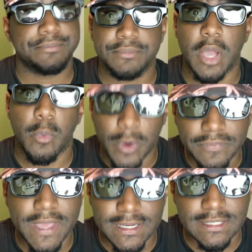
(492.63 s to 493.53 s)
a
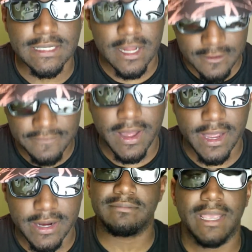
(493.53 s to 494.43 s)
$1,000
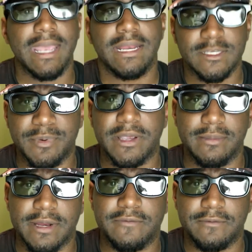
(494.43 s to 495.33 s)
fine, and he's
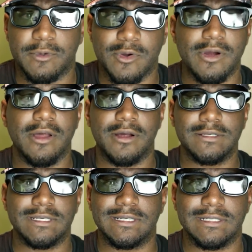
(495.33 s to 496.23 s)
prohibited from going
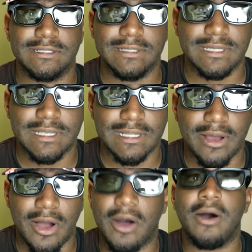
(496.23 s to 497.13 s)
onto
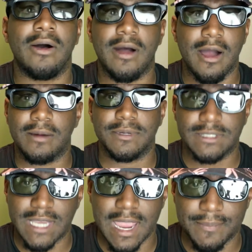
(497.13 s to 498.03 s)
all
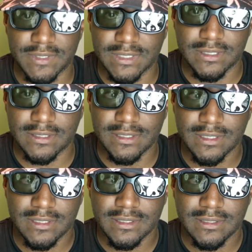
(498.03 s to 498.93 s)
Auburn's campuses
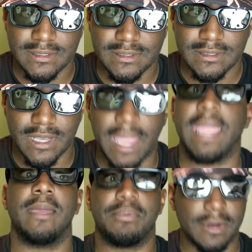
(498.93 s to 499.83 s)

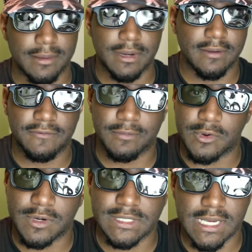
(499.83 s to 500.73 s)
and prohibited from
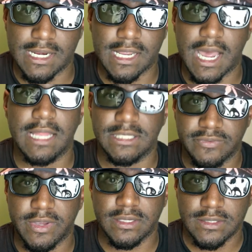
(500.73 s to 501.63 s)
going to any college
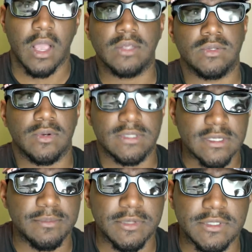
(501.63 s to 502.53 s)
events. So in
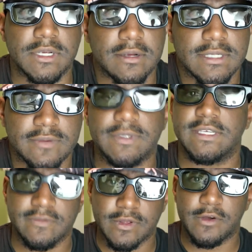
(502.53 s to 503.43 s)
simpler terms, he
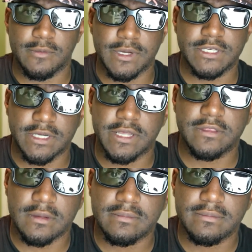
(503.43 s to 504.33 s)
received a whole bunch of nothing.